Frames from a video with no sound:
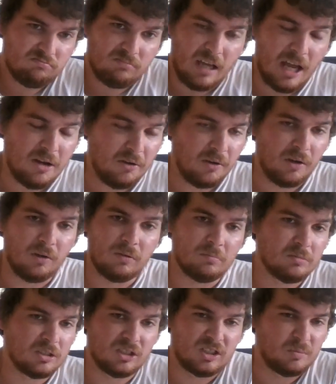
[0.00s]
I don't know, I'm
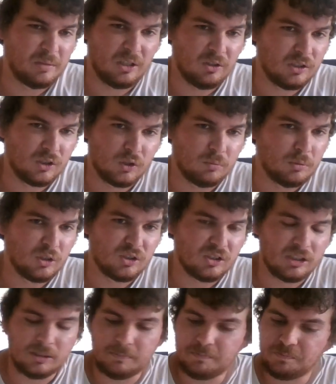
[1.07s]
just spiritual
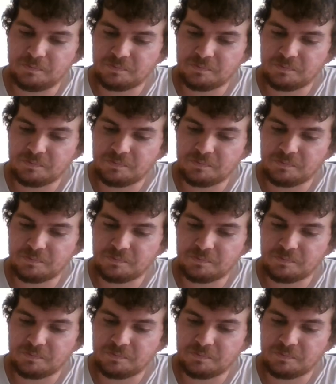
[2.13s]
mostly.